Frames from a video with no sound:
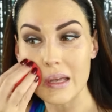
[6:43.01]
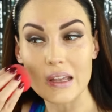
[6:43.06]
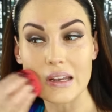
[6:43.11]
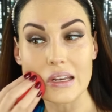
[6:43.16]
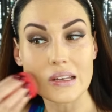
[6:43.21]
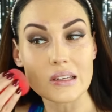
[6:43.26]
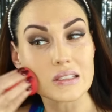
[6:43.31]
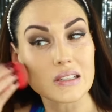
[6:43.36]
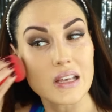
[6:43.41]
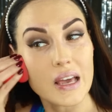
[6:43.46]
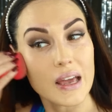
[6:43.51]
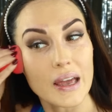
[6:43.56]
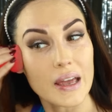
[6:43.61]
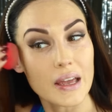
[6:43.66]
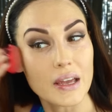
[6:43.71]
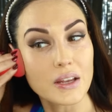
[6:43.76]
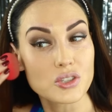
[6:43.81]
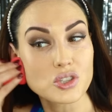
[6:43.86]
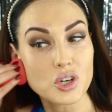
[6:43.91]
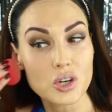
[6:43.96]
it is
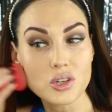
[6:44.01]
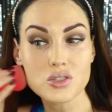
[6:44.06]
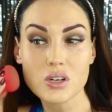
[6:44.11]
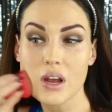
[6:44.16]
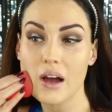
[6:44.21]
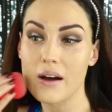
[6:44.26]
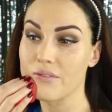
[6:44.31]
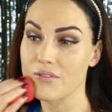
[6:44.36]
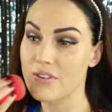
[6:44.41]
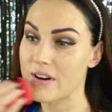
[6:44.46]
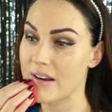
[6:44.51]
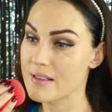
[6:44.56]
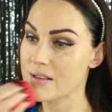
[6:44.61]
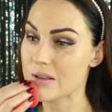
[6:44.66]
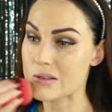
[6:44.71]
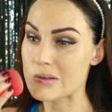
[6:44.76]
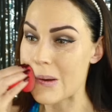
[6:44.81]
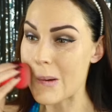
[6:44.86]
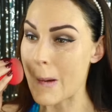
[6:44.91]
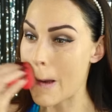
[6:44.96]
a church
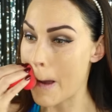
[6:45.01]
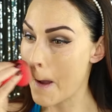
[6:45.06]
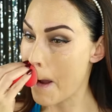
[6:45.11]
conference